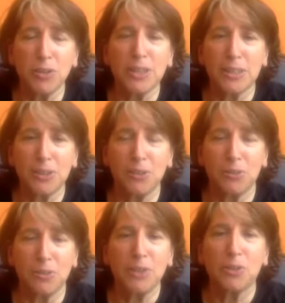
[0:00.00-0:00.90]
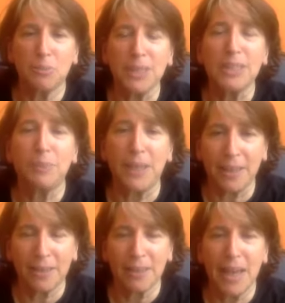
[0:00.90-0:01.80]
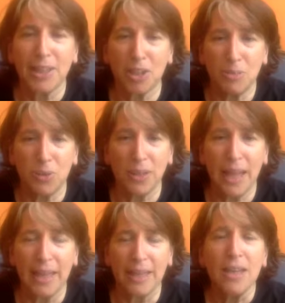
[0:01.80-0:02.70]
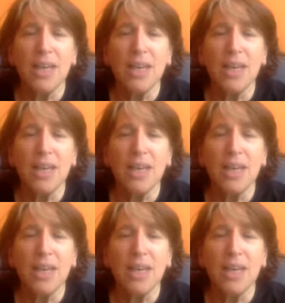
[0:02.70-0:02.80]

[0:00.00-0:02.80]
used to hearing me speak and communicate.